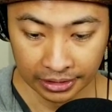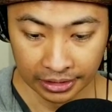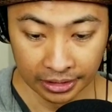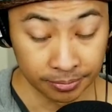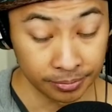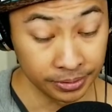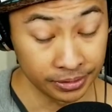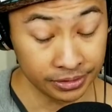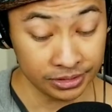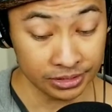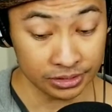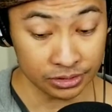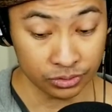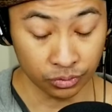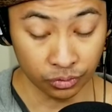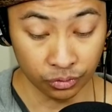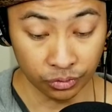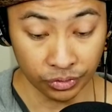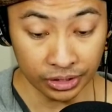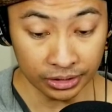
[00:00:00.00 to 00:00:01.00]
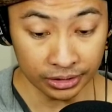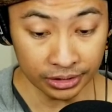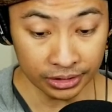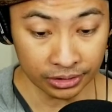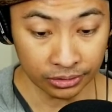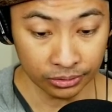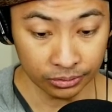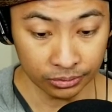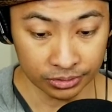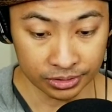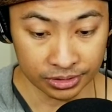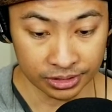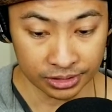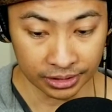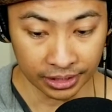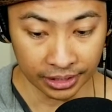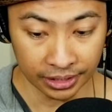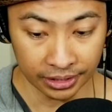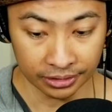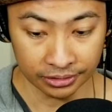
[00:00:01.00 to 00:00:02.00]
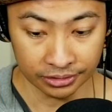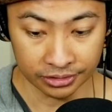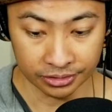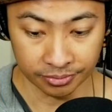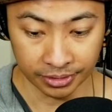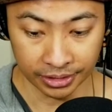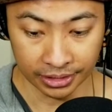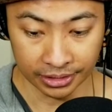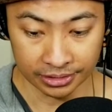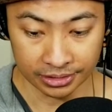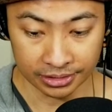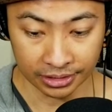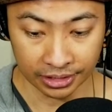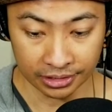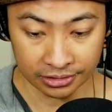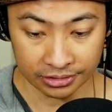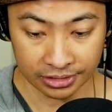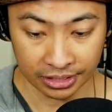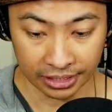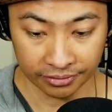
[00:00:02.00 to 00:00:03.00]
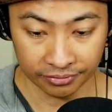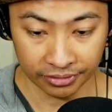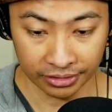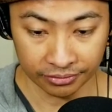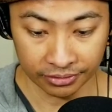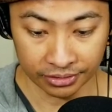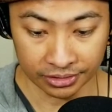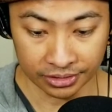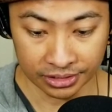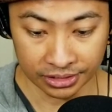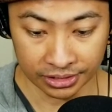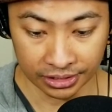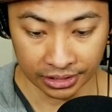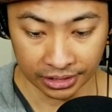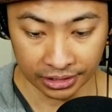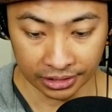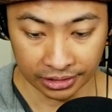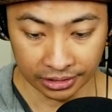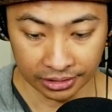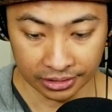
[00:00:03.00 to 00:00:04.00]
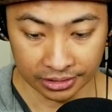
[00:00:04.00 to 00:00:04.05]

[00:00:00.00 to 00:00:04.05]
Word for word: But just really cool scales, man. Scales that I've never seen.